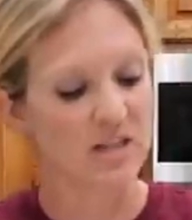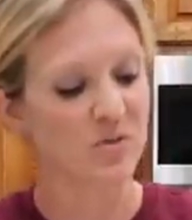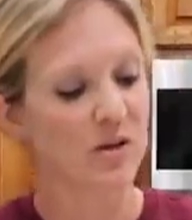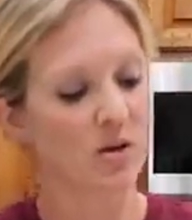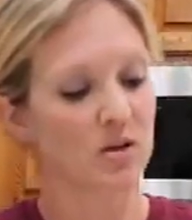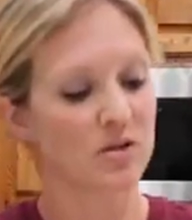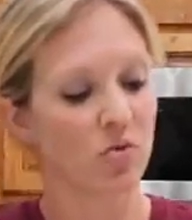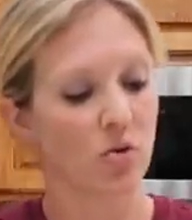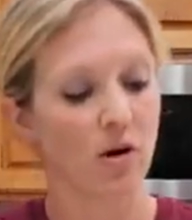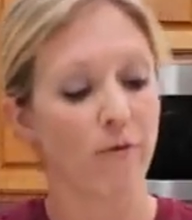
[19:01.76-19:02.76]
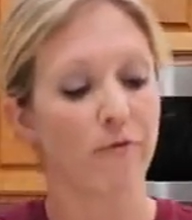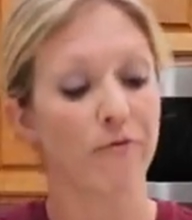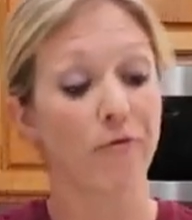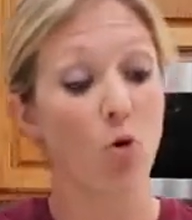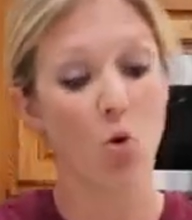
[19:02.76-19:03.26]
recipe calls for
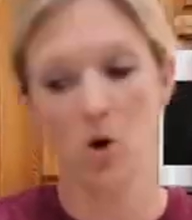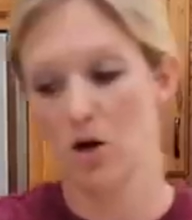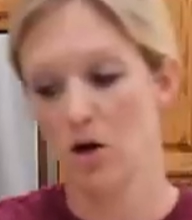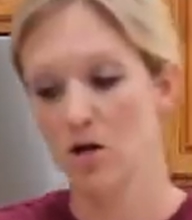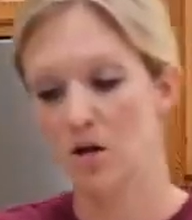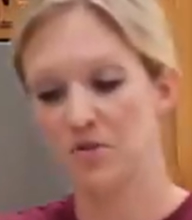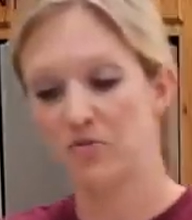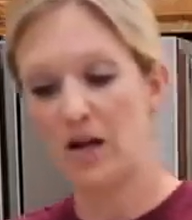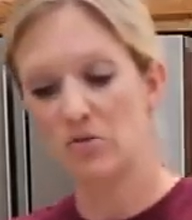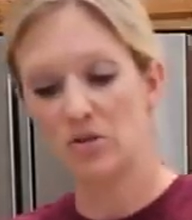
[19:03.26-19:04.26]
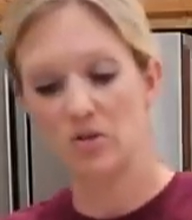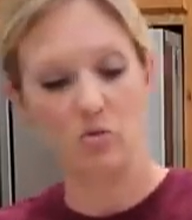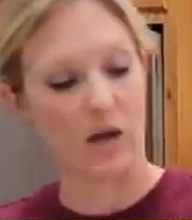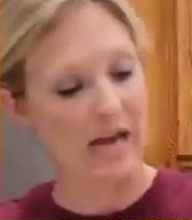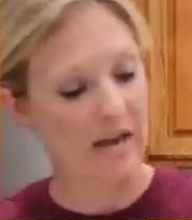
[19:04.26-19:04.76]
four cups of flour,
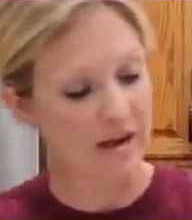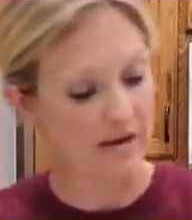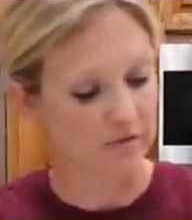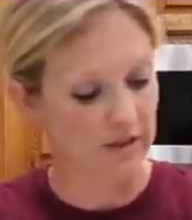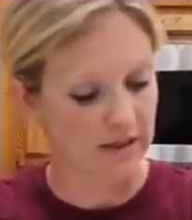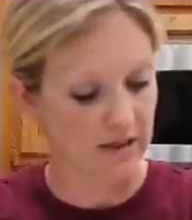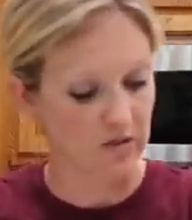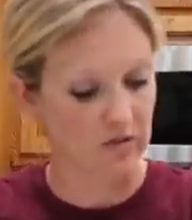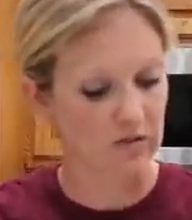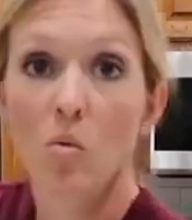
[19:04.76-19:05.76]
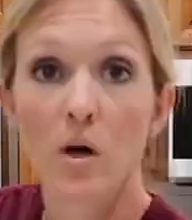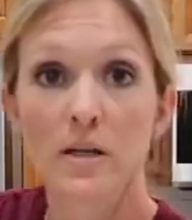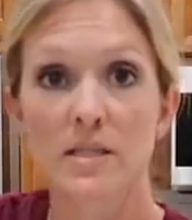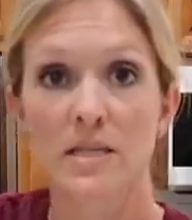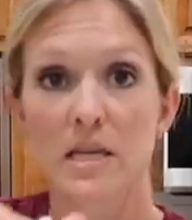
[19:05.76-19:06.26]
so we'll add that in right now.
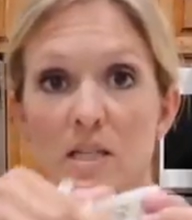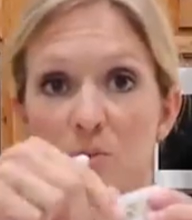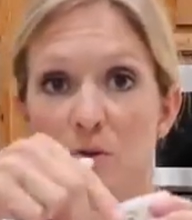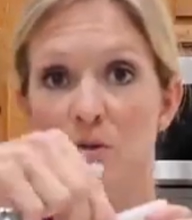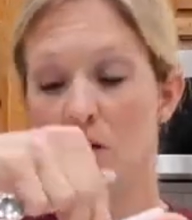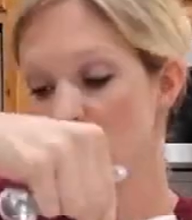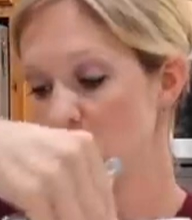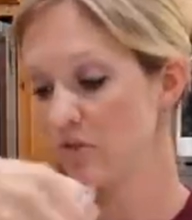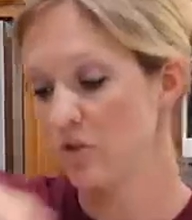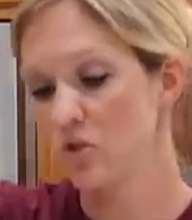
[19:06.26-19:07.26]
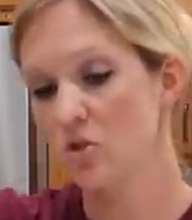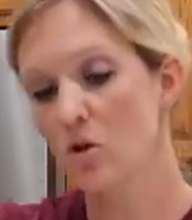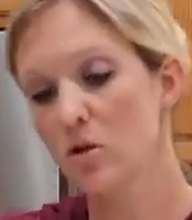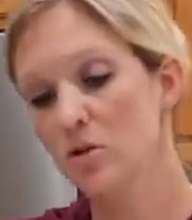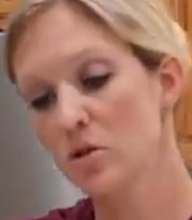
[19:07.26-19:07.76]
One teaspoon of
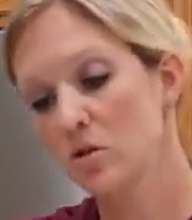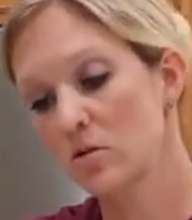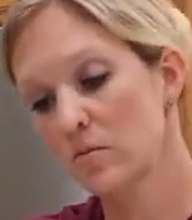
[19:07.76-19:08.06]
salt.